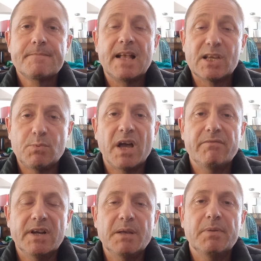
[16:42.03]
That's what I
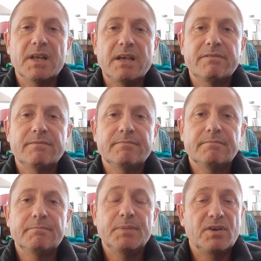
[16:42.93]
really believe,
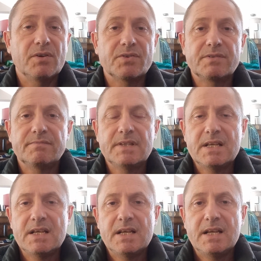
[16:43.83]
because
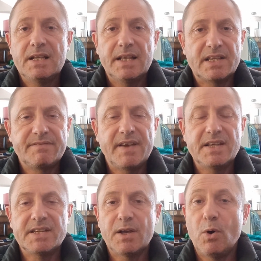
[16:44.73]
let's
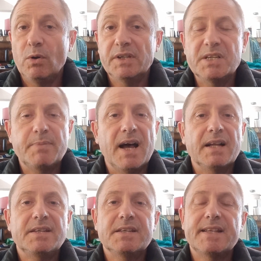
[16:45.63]
face it, all these
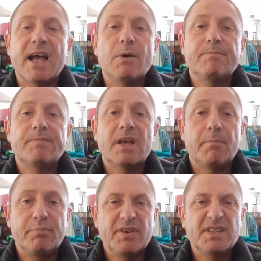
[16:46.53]
parties now are
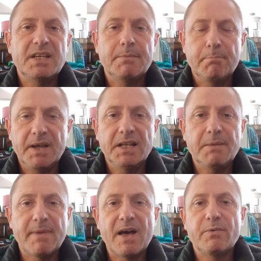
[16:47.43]
pretty
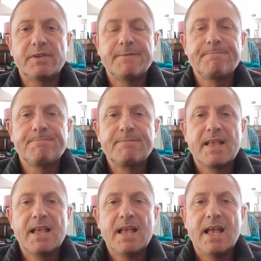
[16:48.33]
mealy-mouthed,
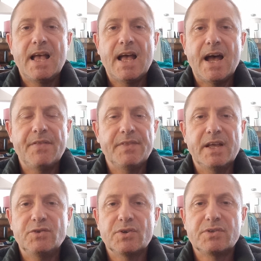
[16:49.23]
and they're
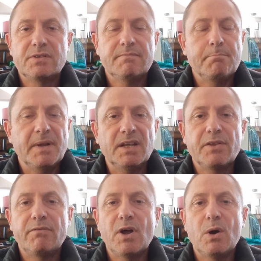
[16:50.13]
just middle of
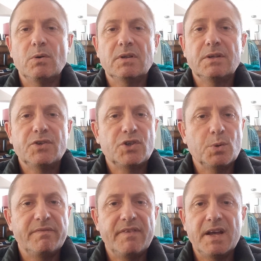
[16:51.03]
the road, too
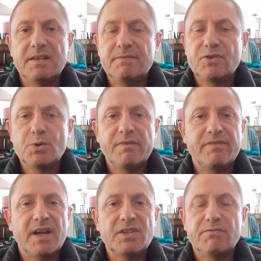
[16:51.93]
afraid
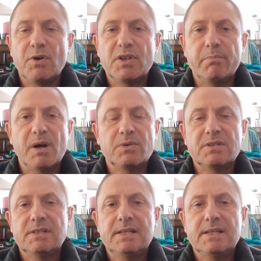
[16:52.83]
to rock the boat.